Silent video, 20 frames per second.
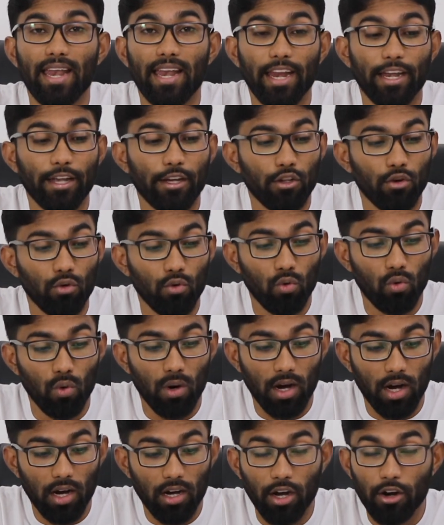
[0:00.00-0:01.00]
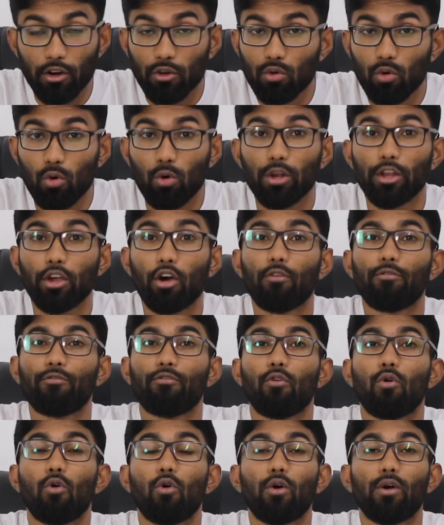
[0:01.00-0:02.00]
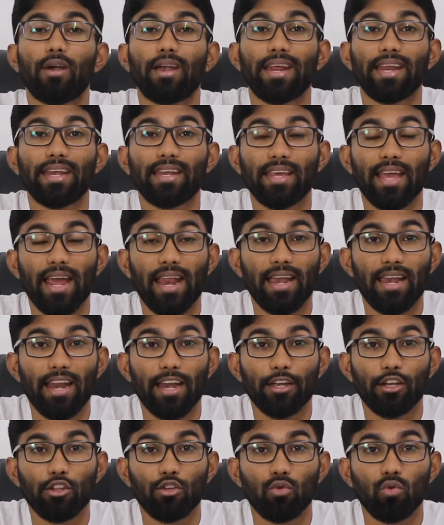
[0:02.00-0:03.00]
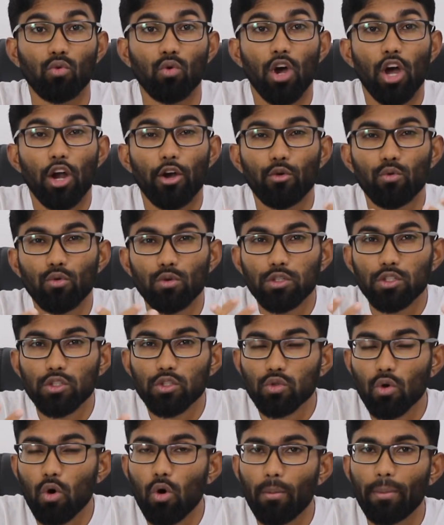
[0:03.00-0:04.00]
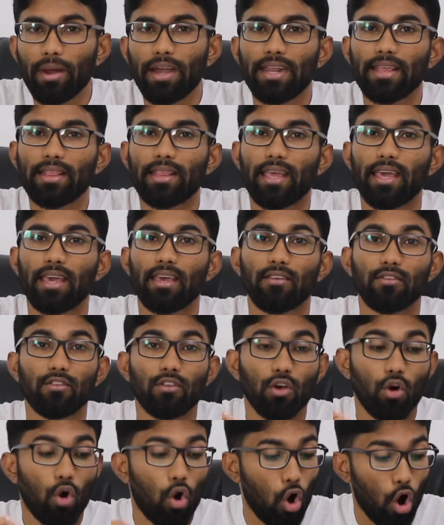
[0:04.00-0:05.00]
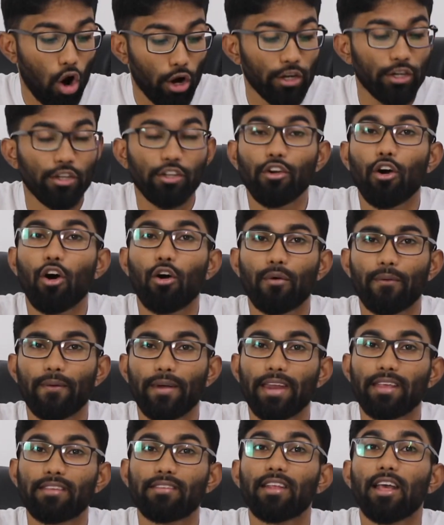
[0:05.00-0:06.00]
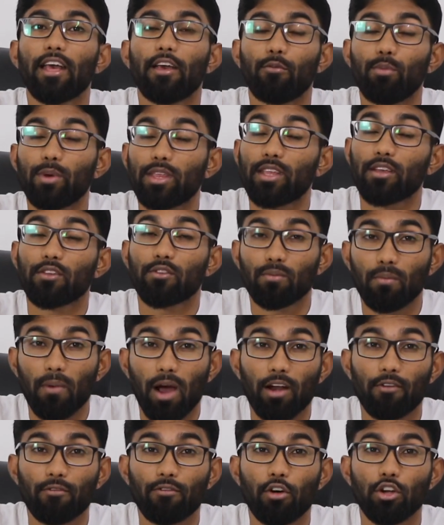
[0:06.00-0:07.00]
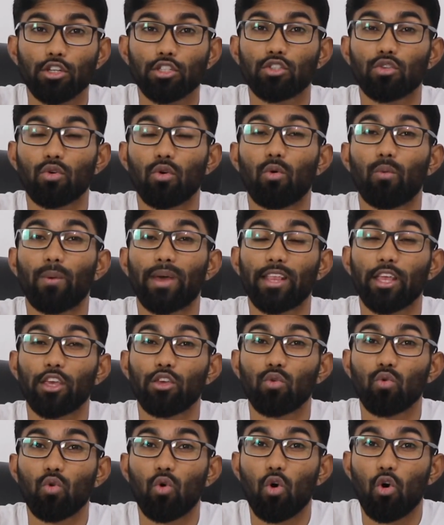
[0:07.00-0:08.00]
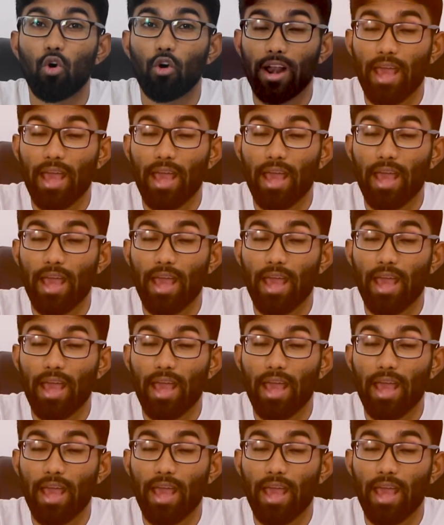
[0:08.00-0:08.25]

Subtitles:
let you control your phone, it can let you do so many things on your wrist with a smartwatch. So whether you own